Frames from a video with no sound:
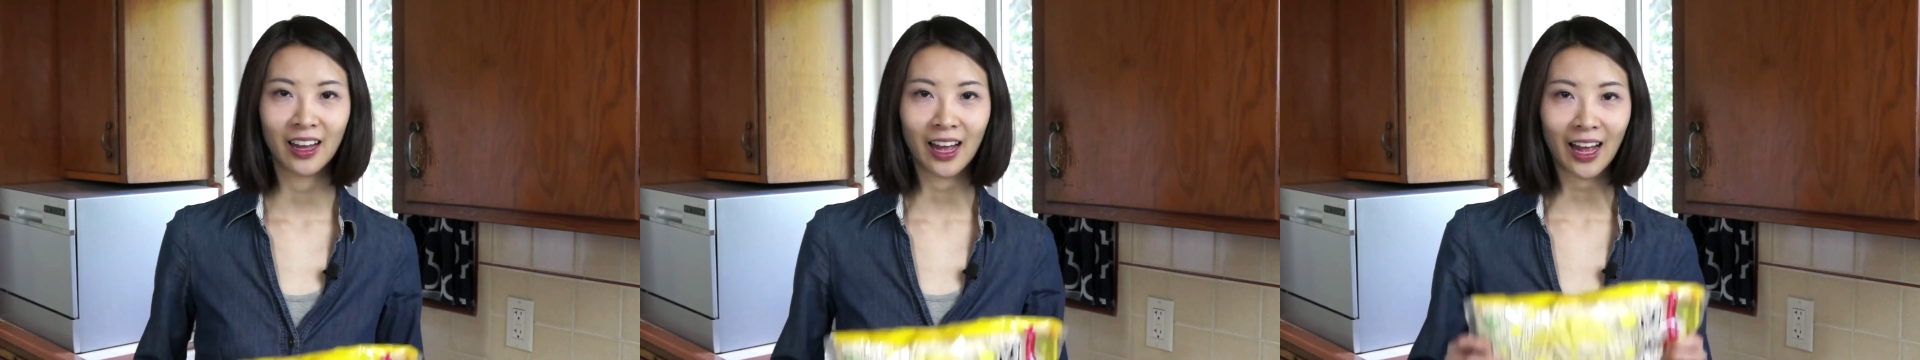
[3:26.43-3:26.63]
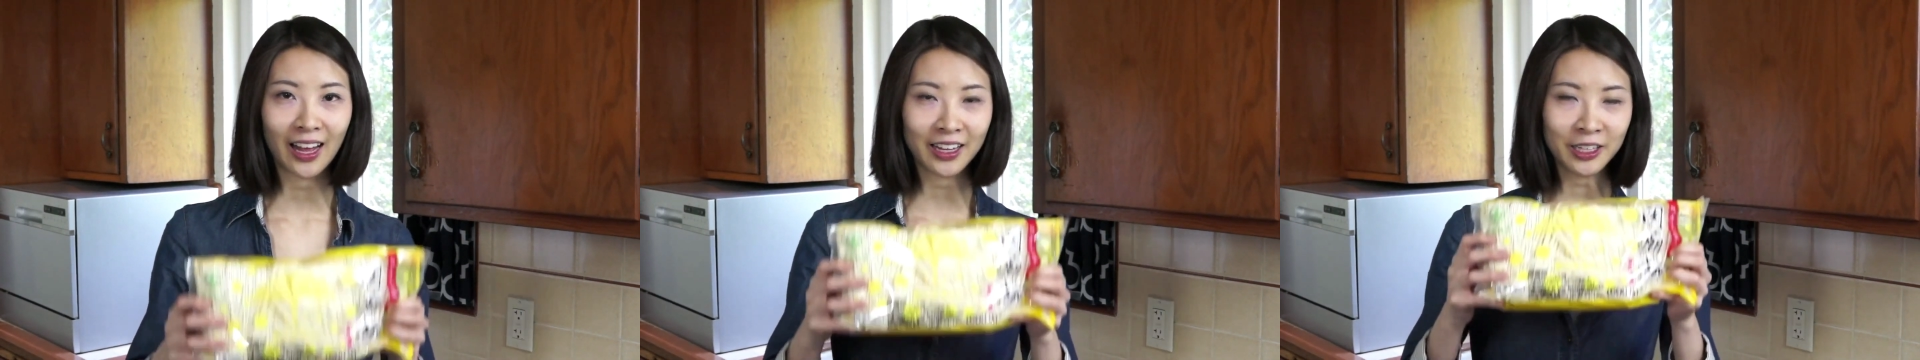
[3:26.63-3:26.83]

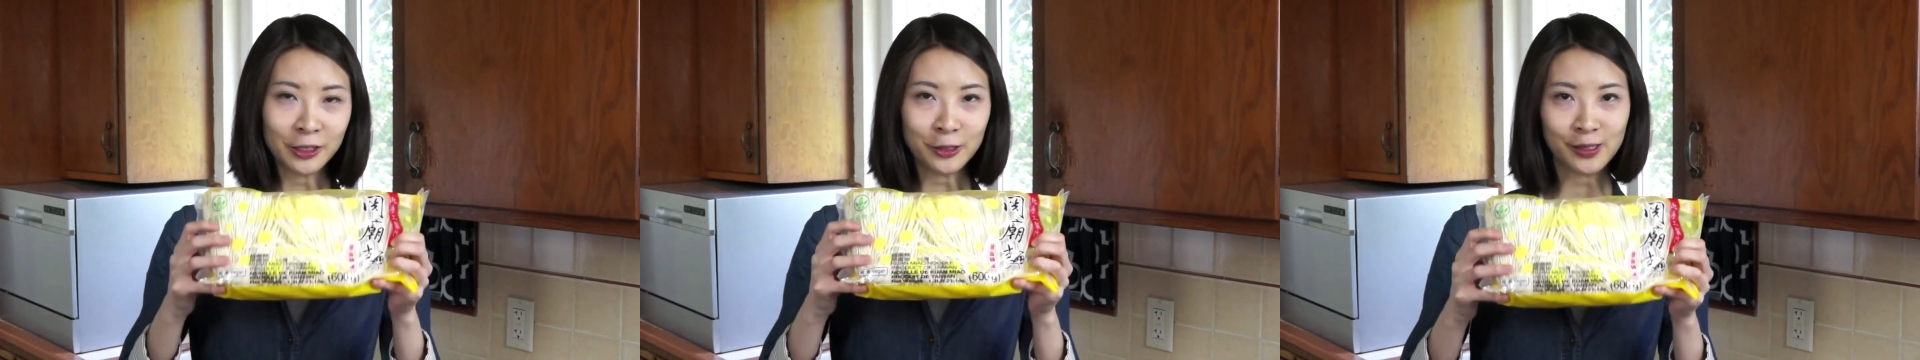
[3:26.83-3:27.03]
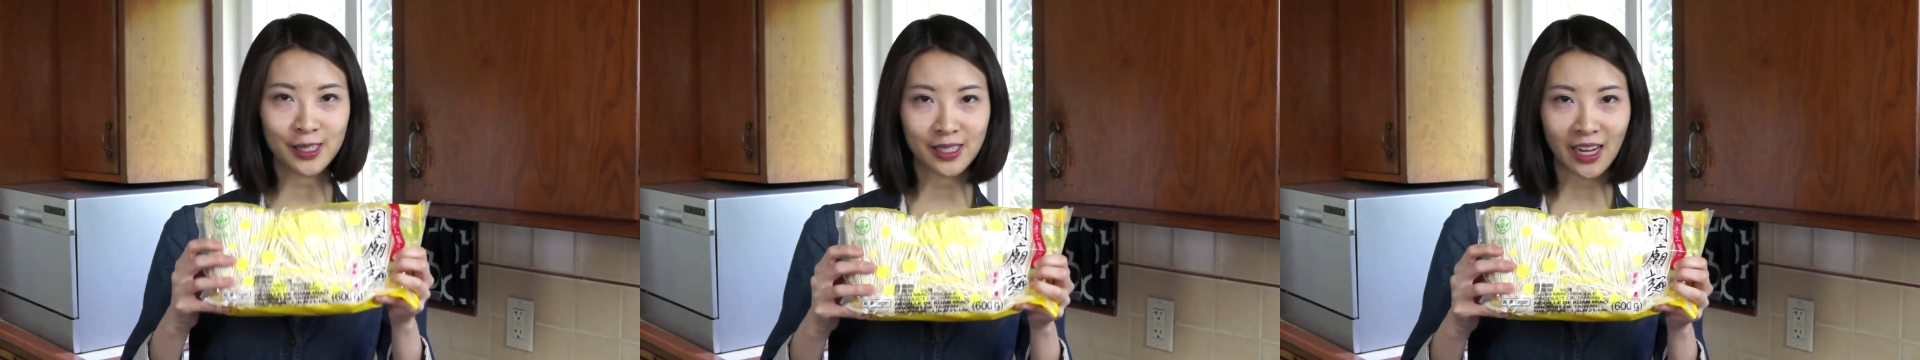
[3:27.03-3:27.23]
I
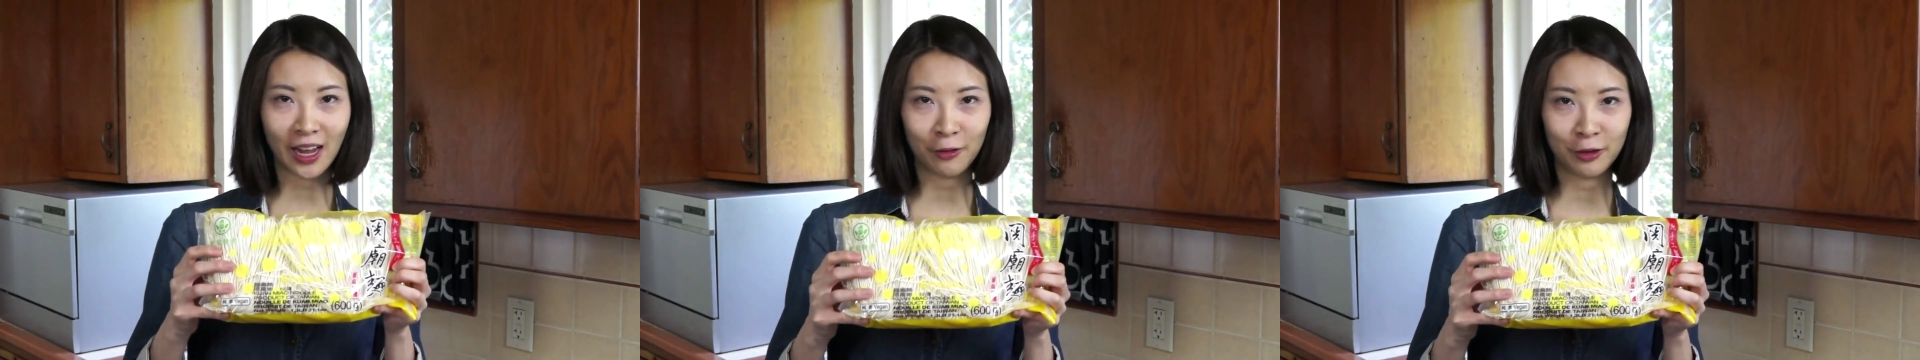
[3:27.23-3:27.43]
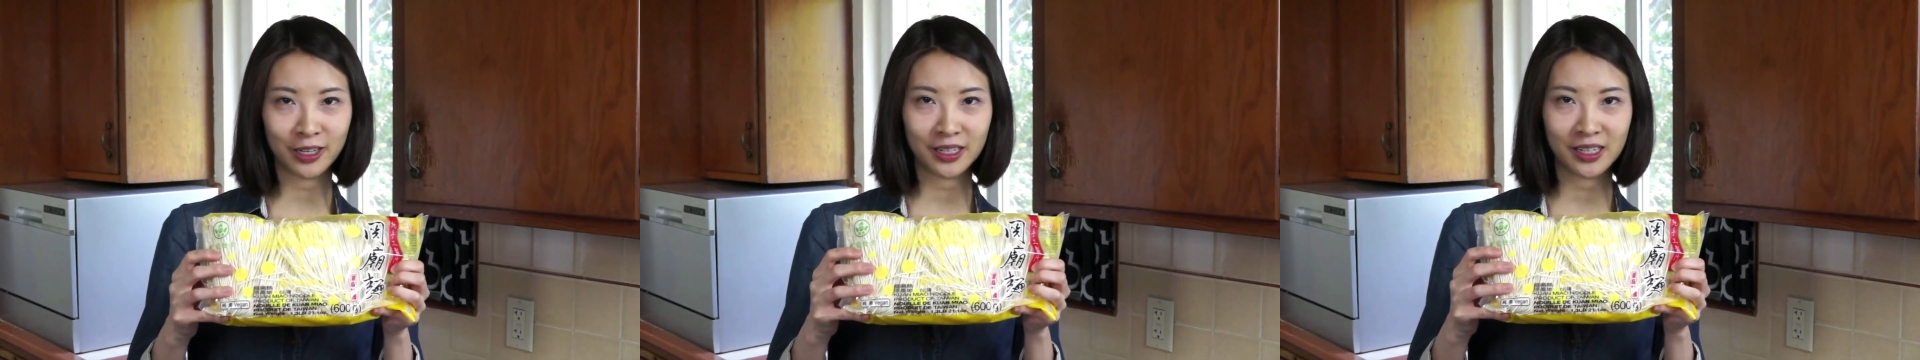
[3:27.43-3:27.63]
use
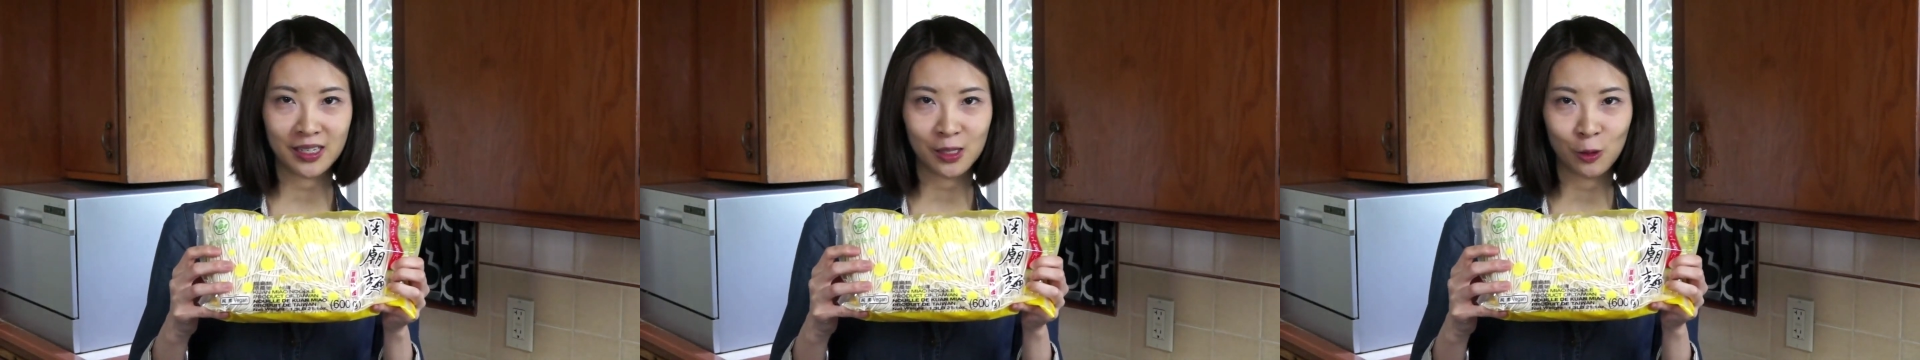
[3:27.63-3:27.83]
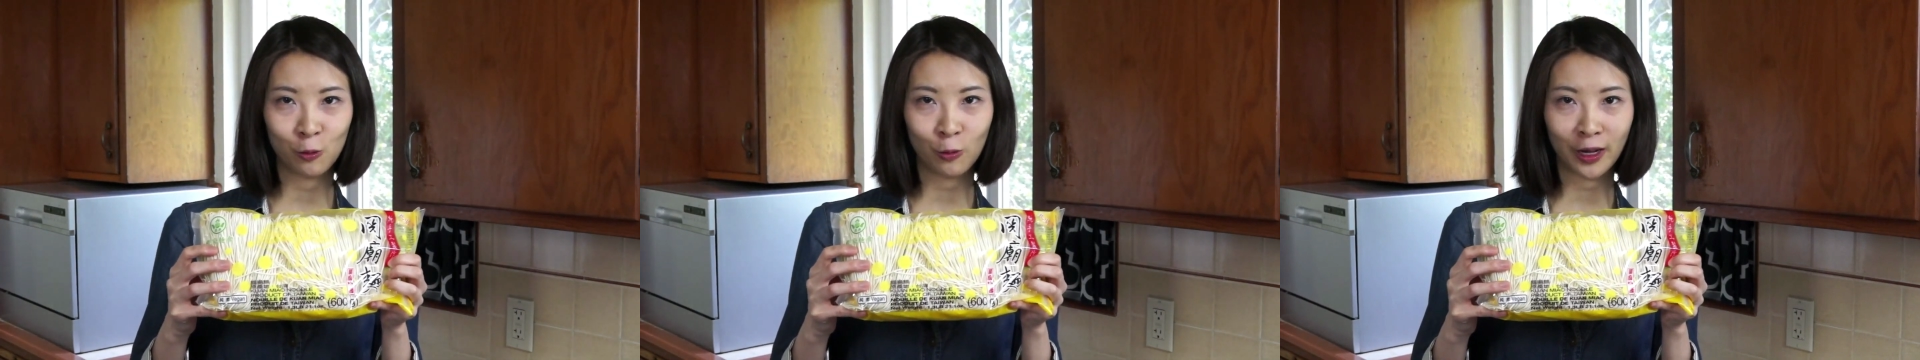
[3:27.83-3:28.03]

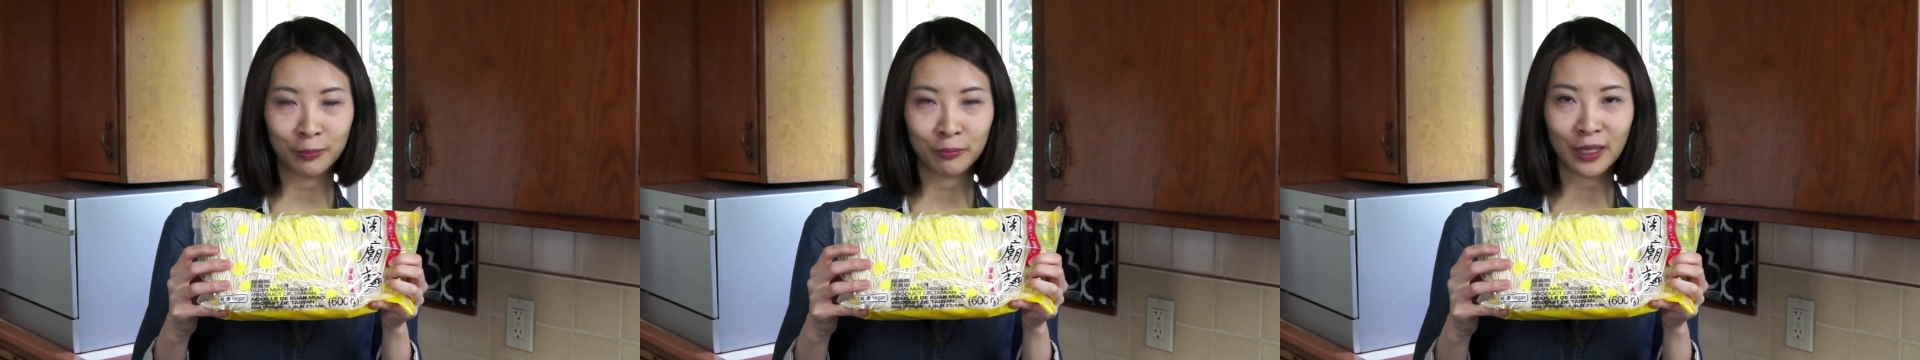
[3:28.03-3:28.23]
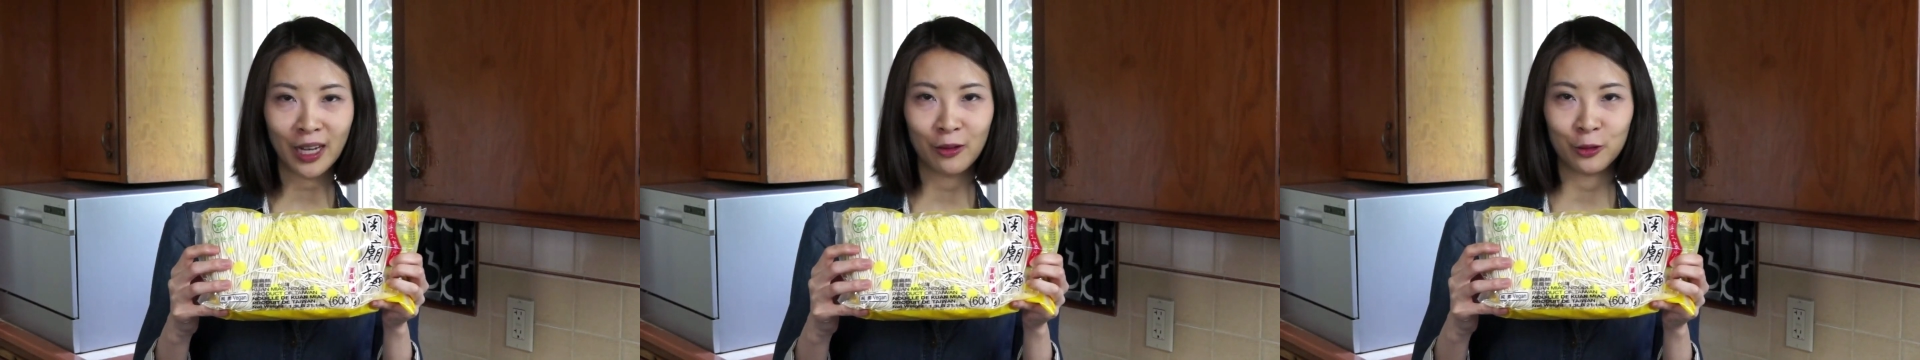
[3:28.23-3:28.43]
Taiwanese
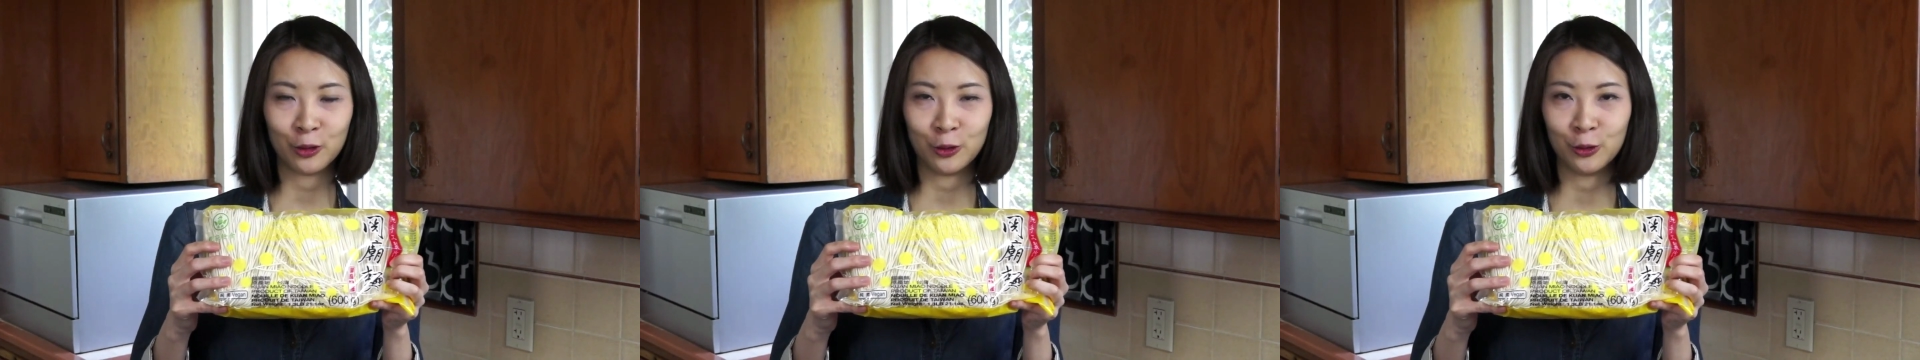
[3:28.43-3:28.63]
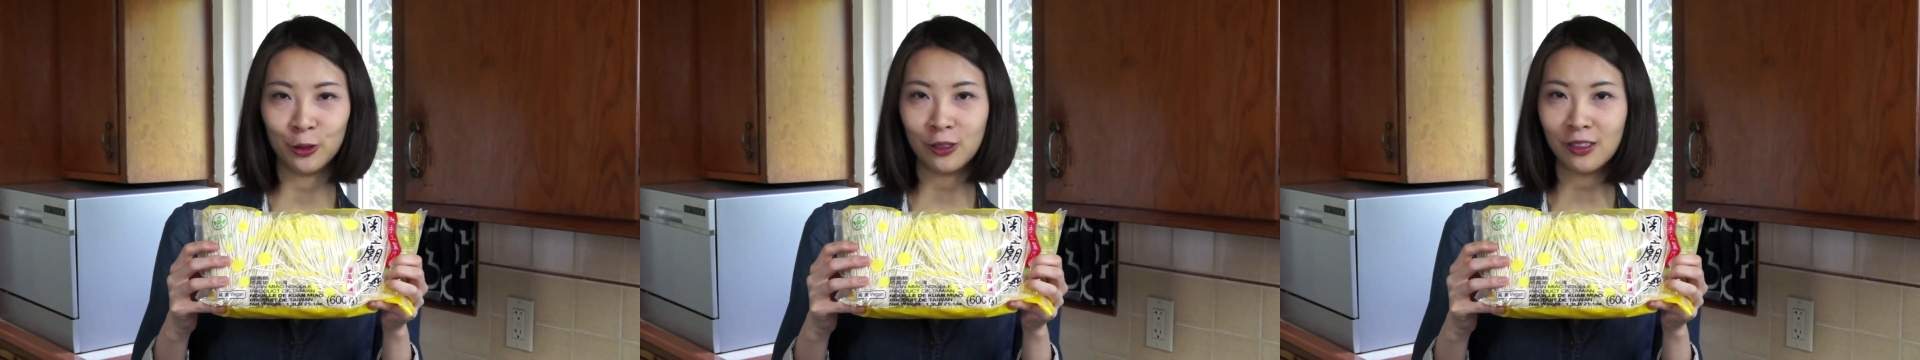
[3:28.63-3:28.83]
guanmiao
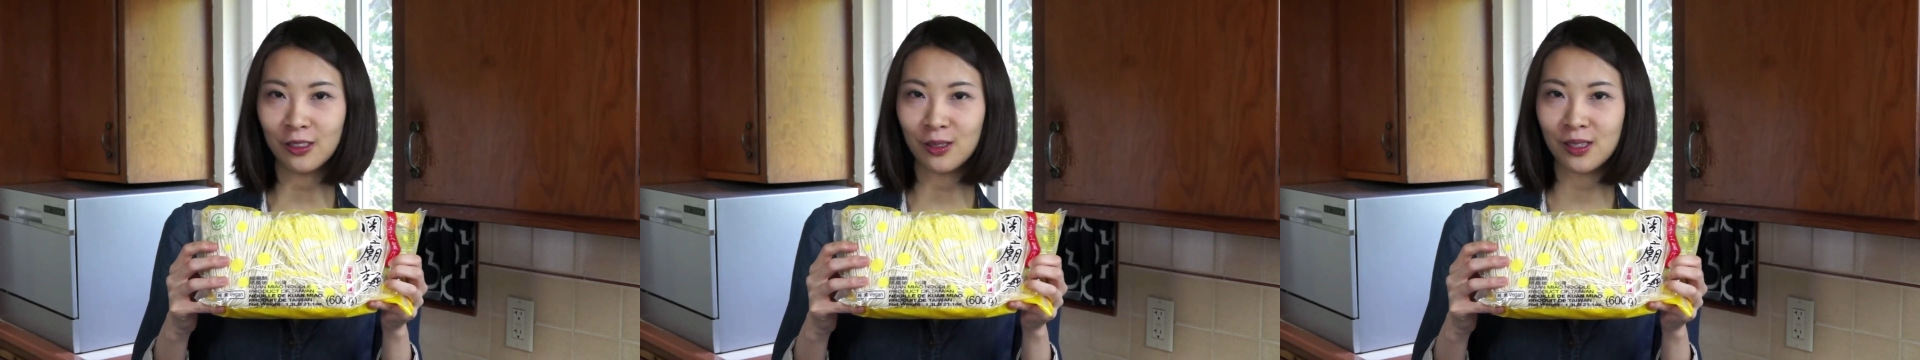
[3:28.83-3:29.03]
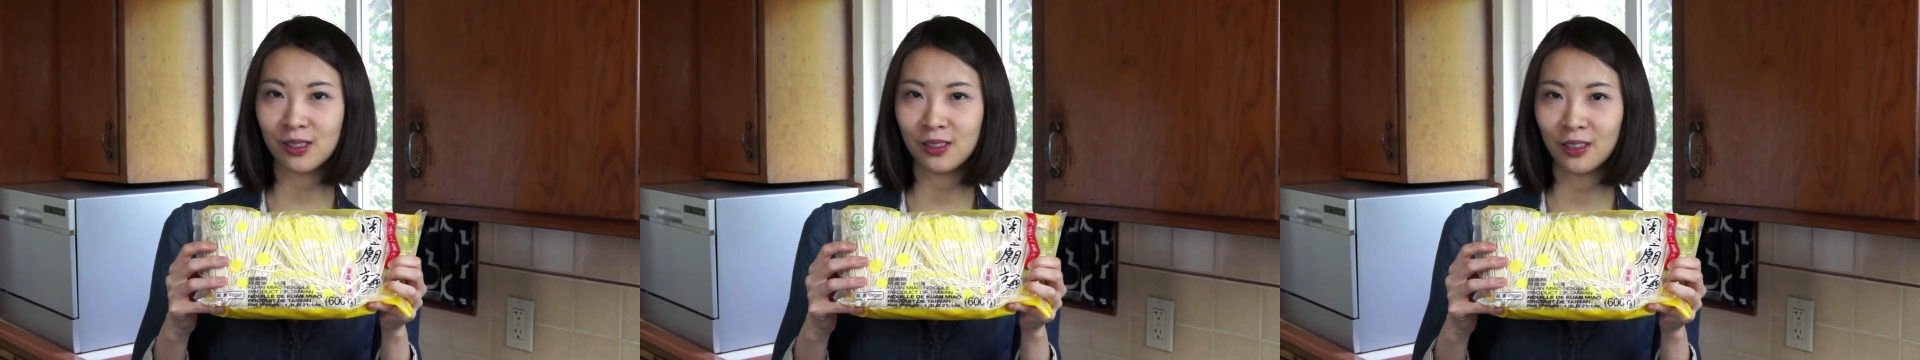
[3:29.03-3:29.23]

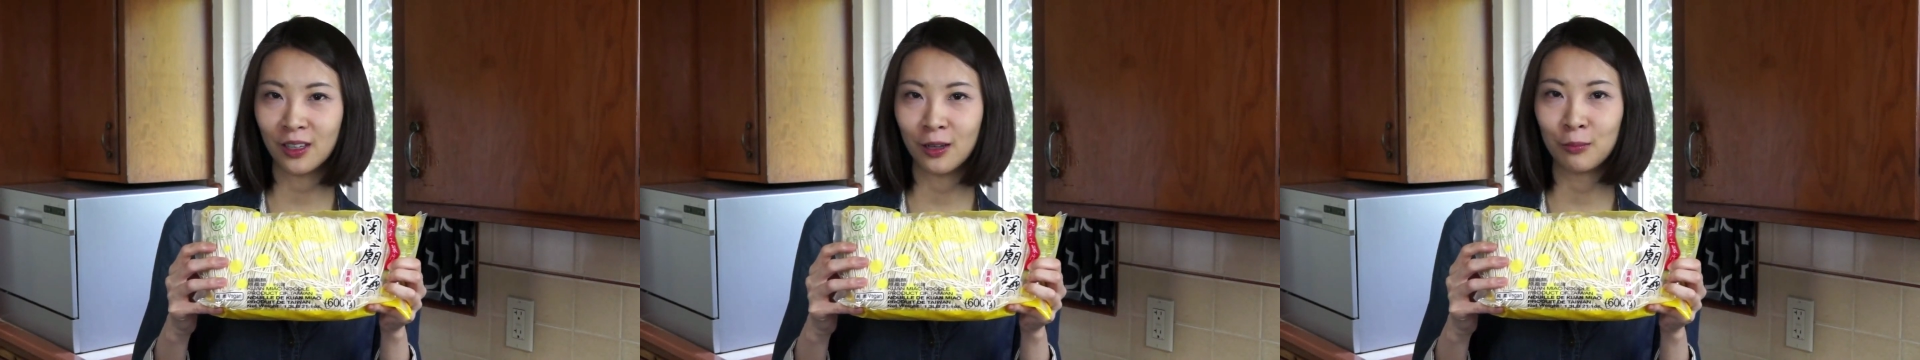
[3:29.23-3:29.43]
noodles,